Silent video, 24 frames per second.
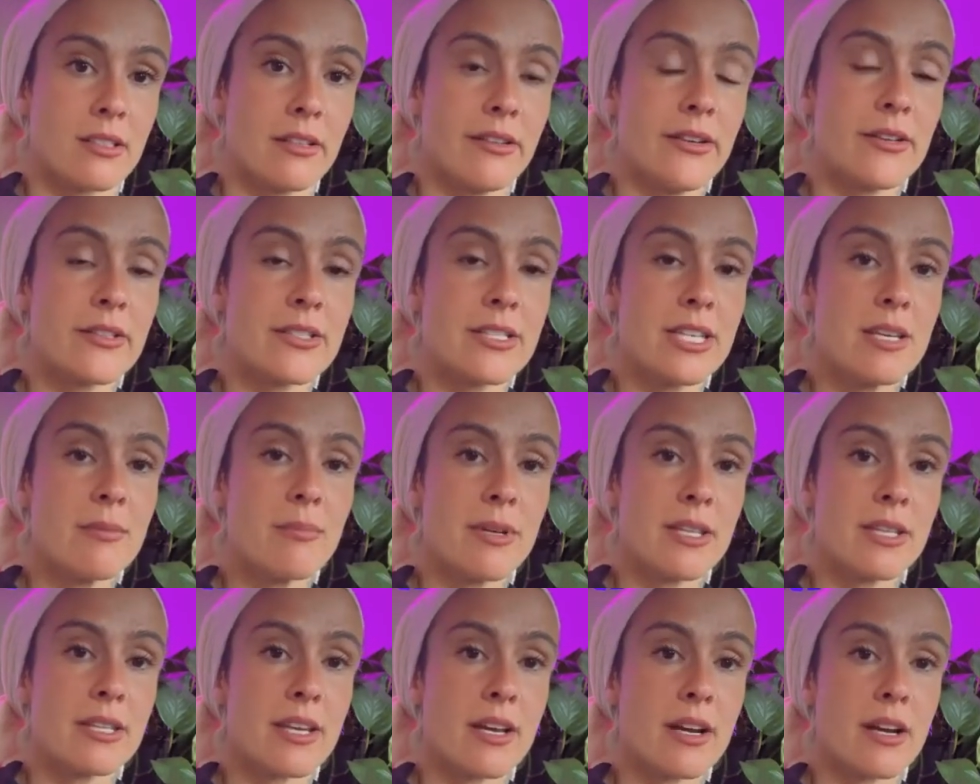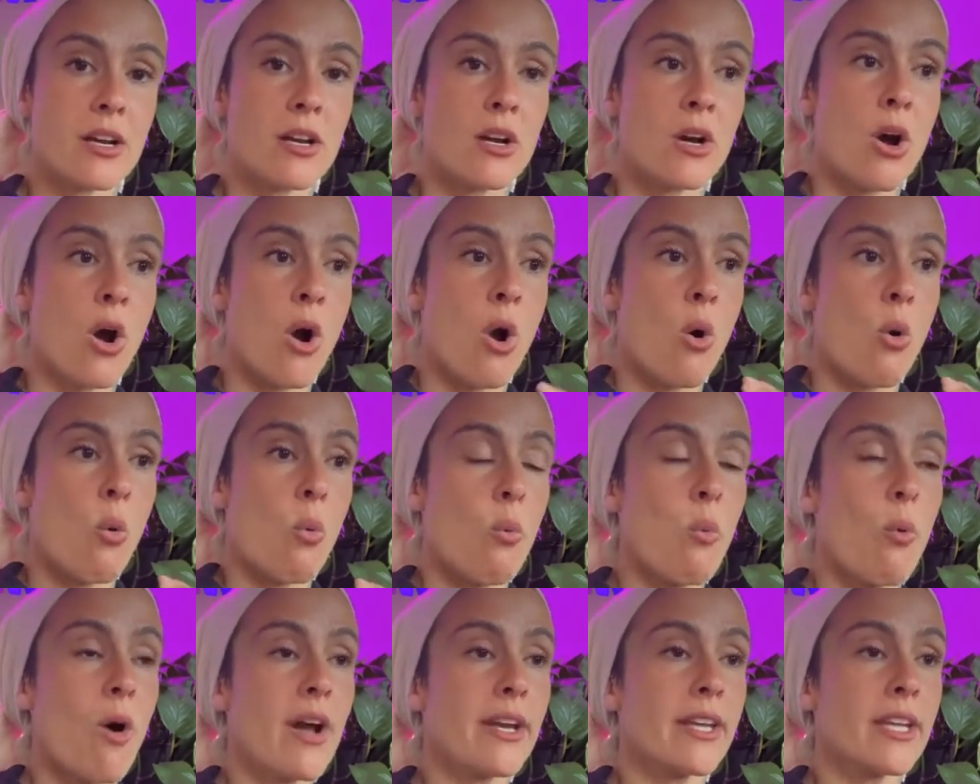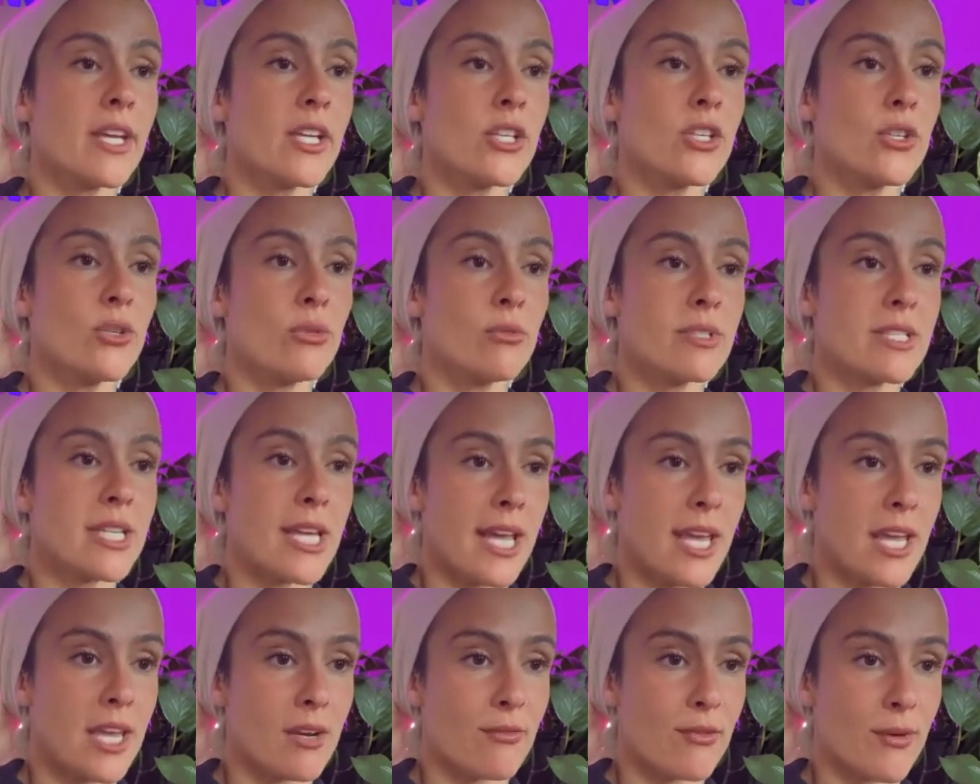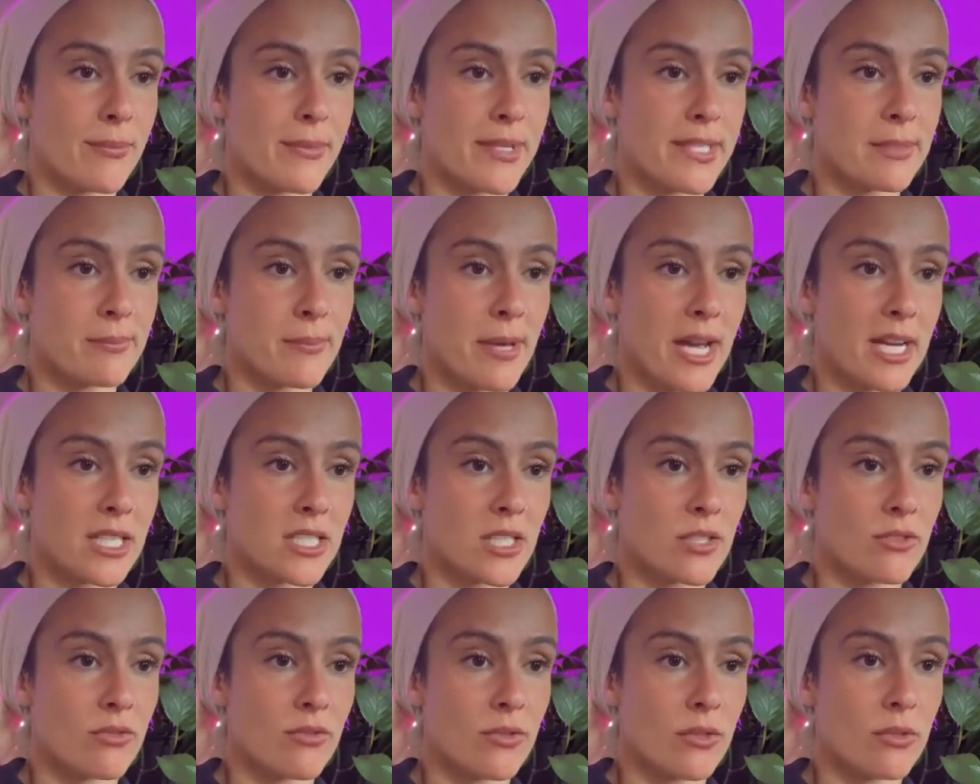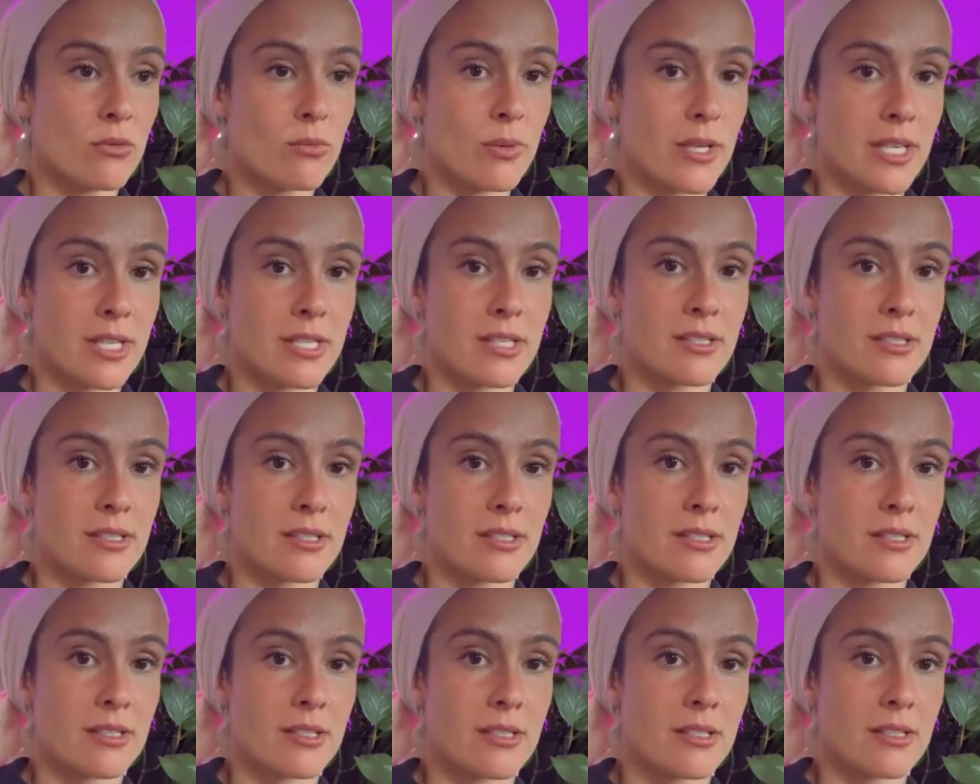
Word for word: You're deep in there. What can you take from these past few weeks?